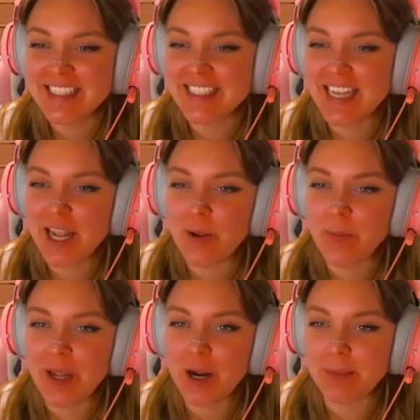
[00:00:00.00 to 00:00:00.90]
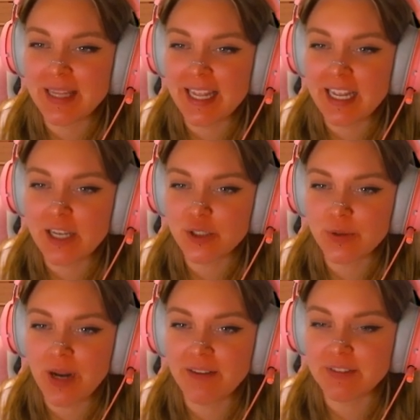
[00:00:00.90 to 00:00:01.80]
Today we are playing
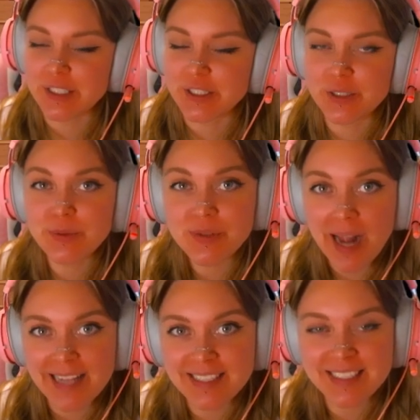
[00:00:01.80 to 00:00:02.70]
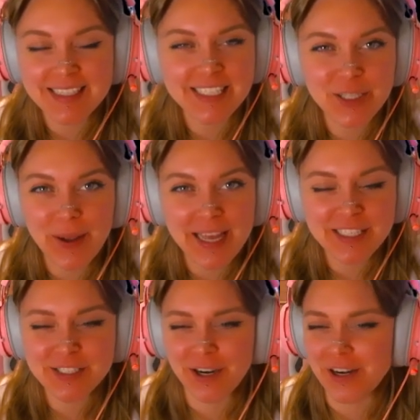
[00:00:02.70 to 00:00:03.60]
Traveler's Rest. Let's go ahead
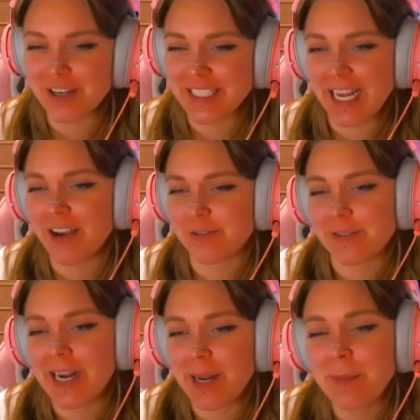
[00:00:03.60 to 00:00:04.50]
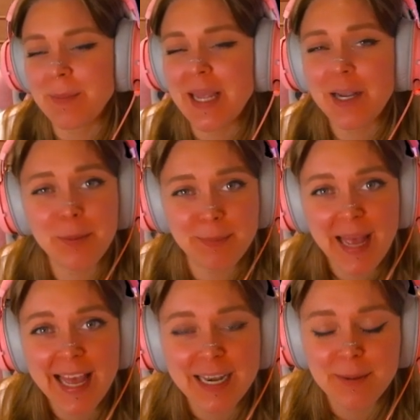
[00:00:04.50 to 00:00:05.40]
and start our day off right, make our
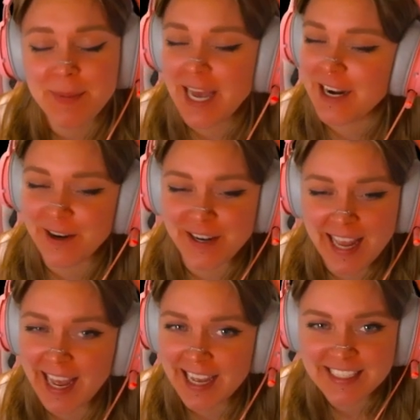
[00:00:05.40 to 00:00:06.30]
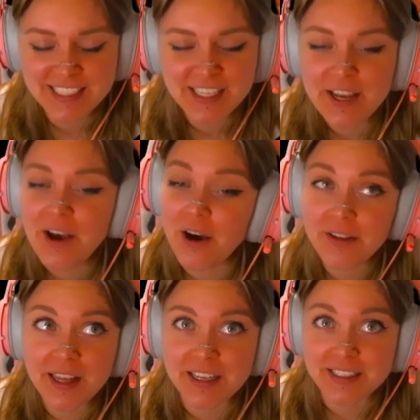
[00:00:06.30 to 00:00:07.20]
bed, pet our cat,
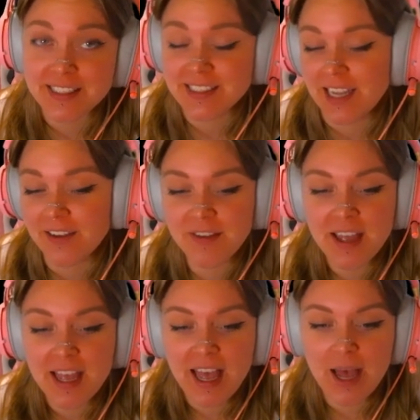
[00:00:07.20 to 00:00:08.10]
all that good stuff.